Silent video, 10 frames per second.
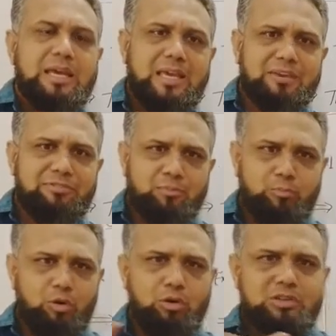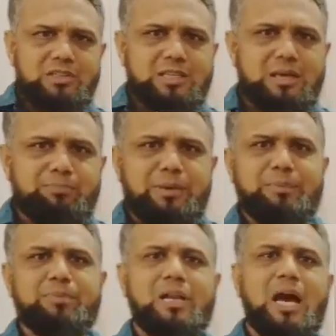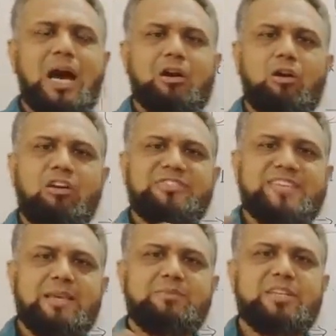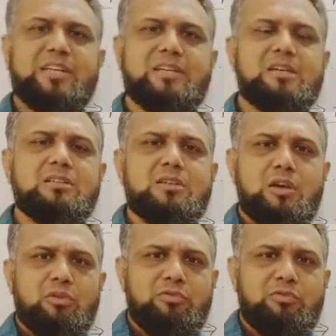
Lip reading: If both the people are of same status,